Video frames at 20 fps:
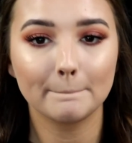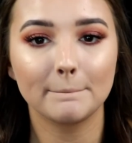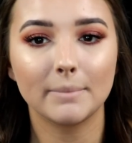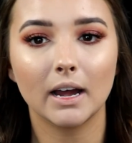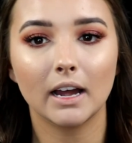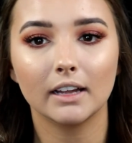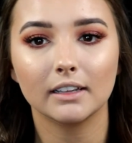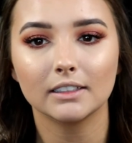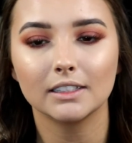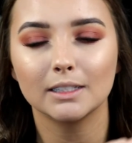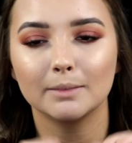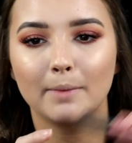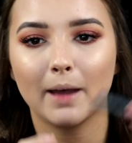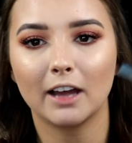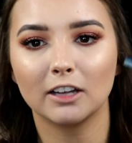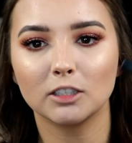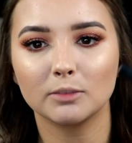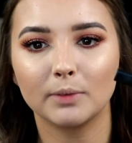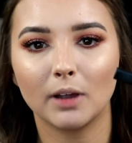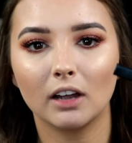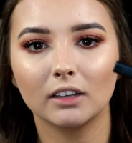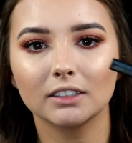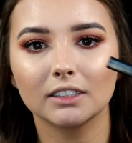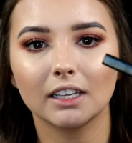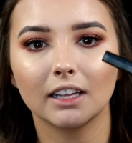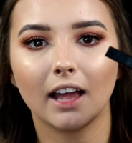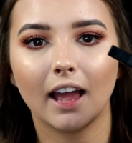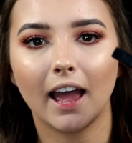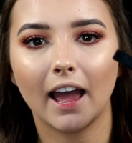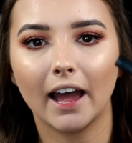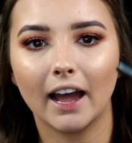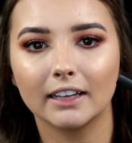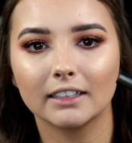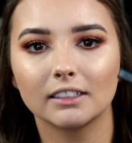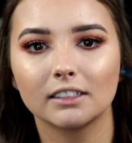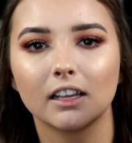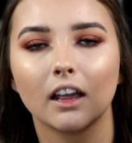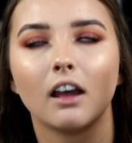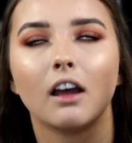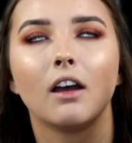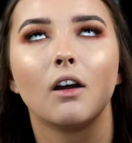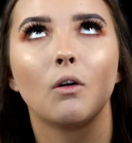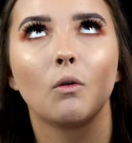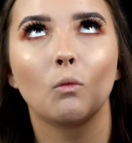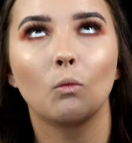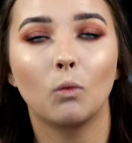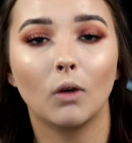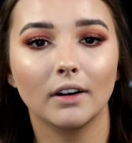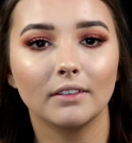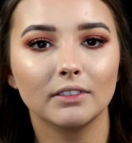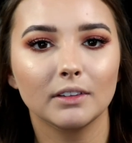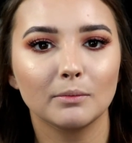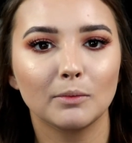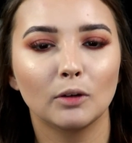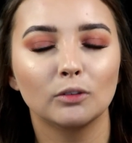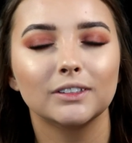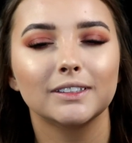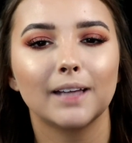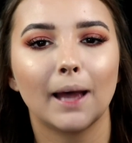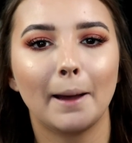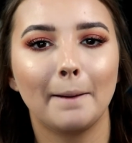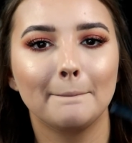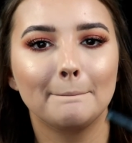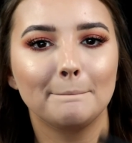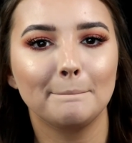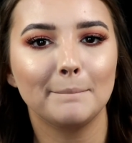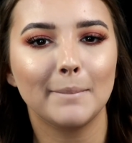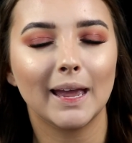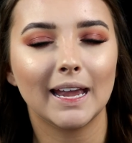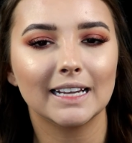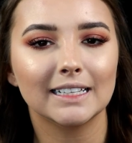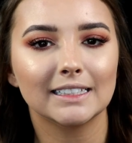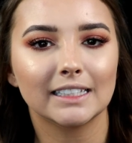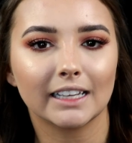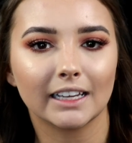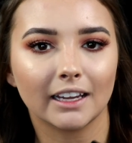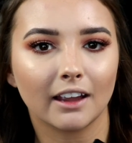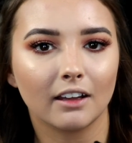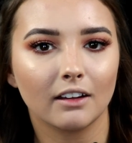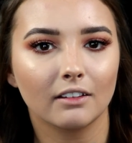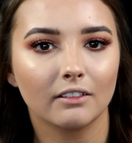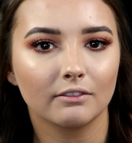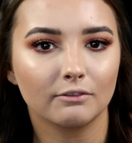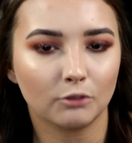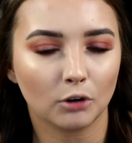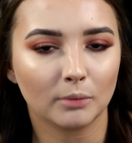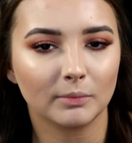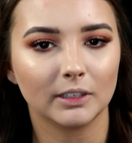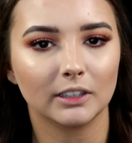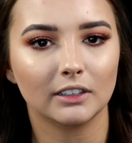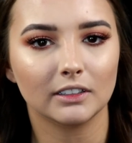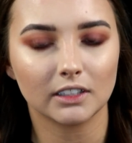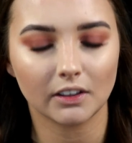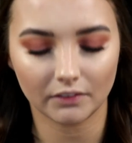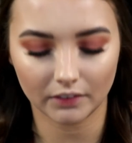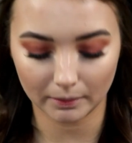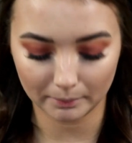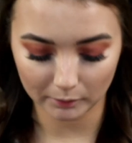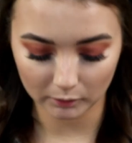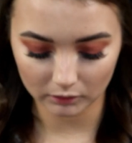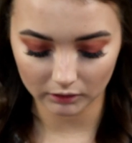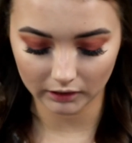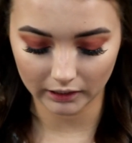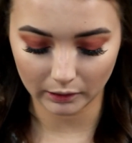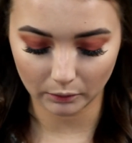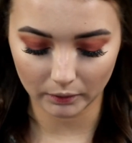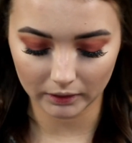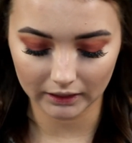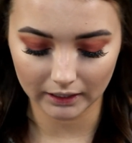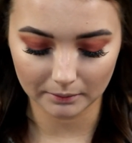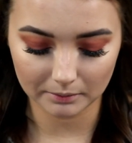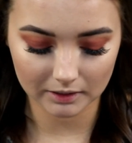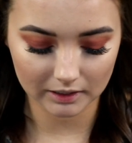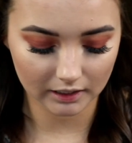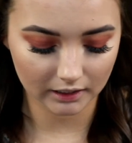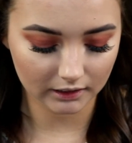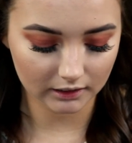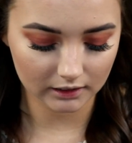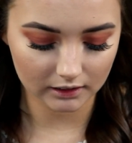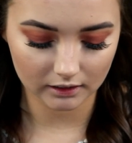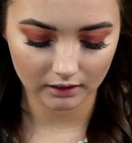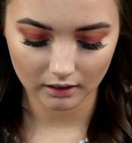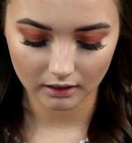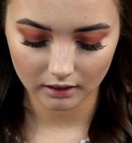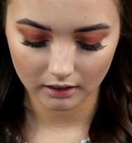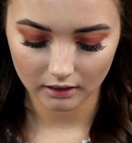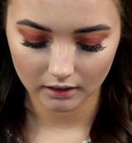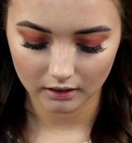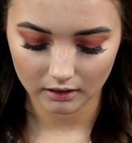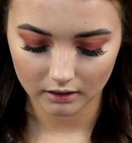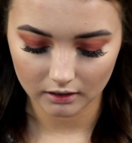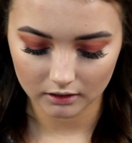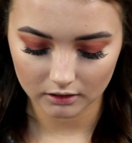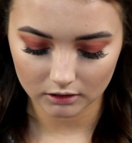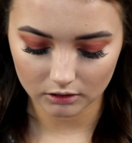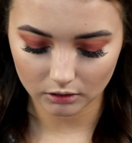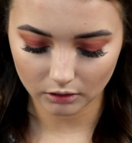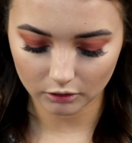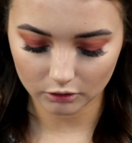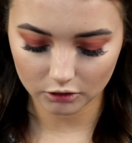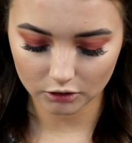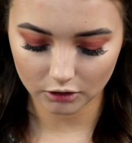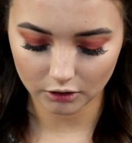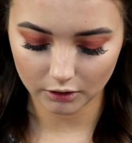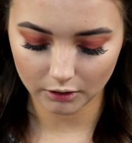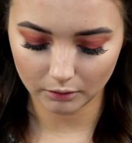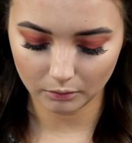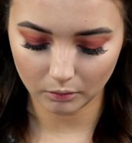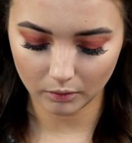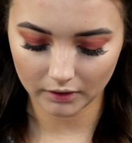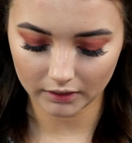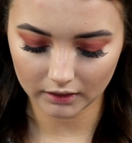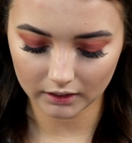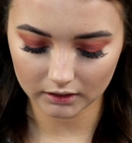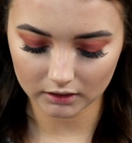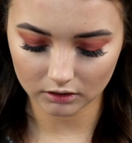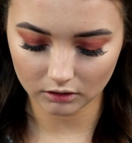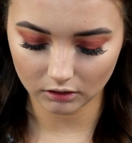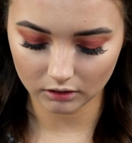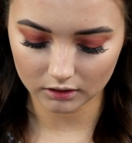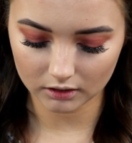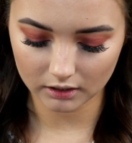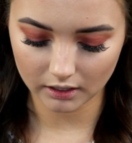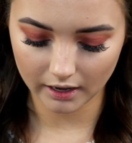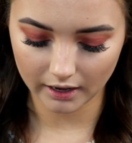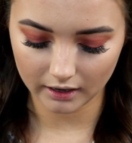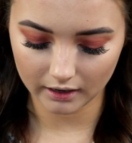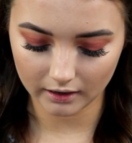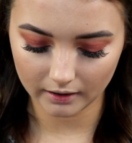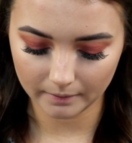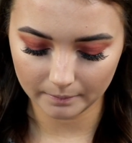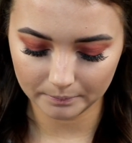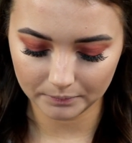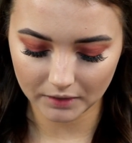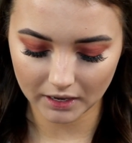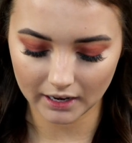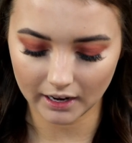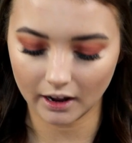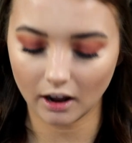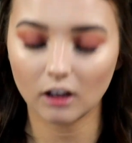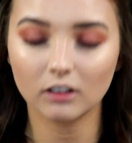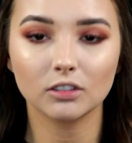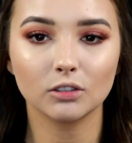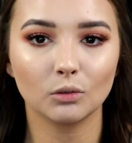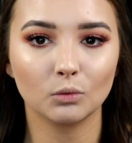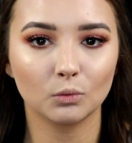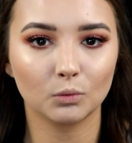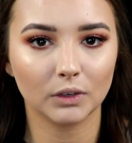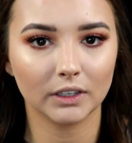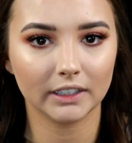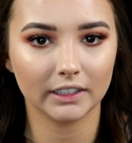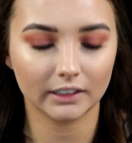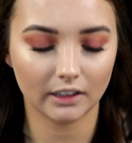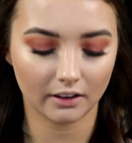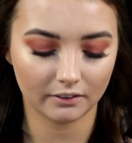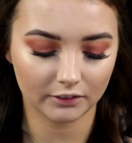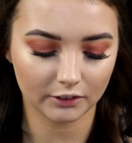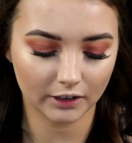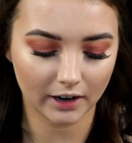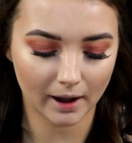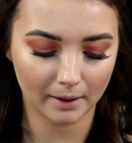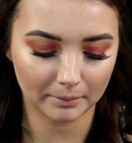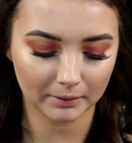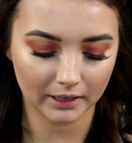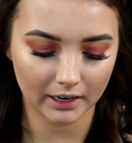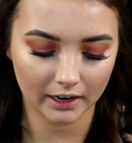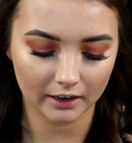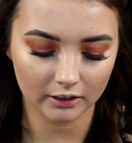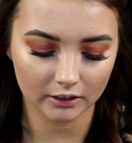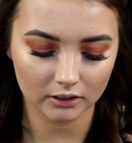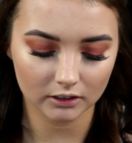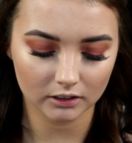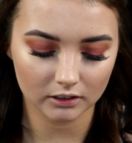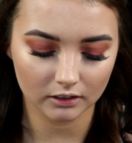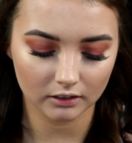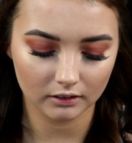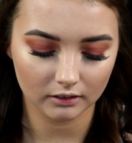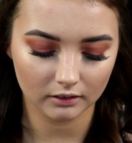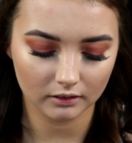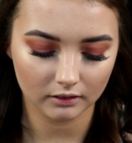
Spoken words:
but Smashbox has one of the most amazing formulas of liquid lipsticks. So I'll show you what this looks like. And I also really love their applicators.